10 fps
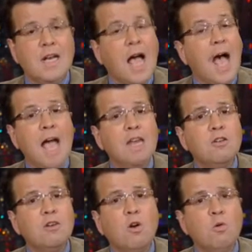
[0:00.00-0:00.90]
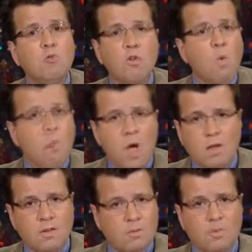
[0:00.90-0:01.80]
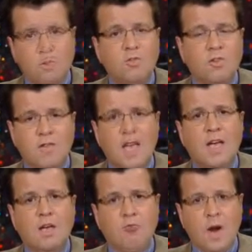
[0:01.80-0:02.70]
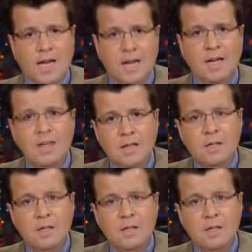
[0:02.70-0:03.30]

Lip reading: Now, I don't welcome such a day of reckoning,